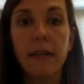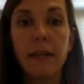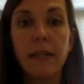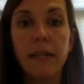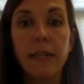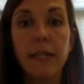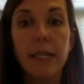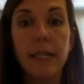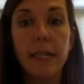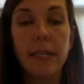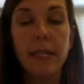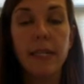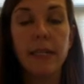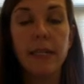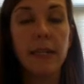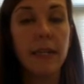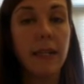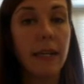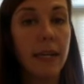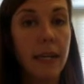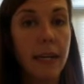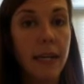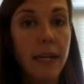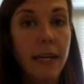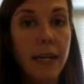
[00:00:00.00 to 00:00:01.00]
D to
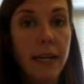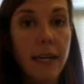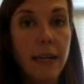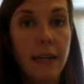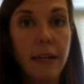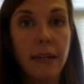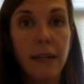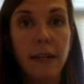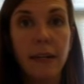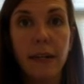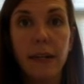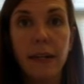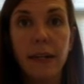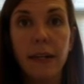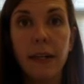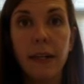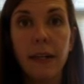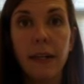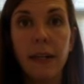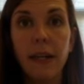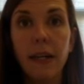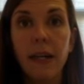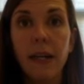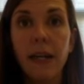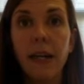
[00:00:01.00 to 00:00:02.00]
E,
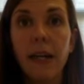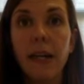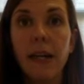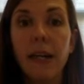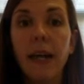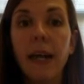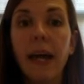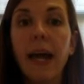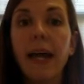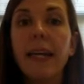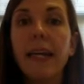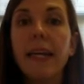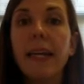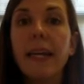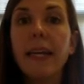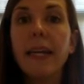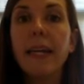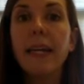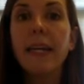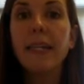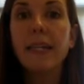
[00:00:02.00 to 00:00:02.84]
and E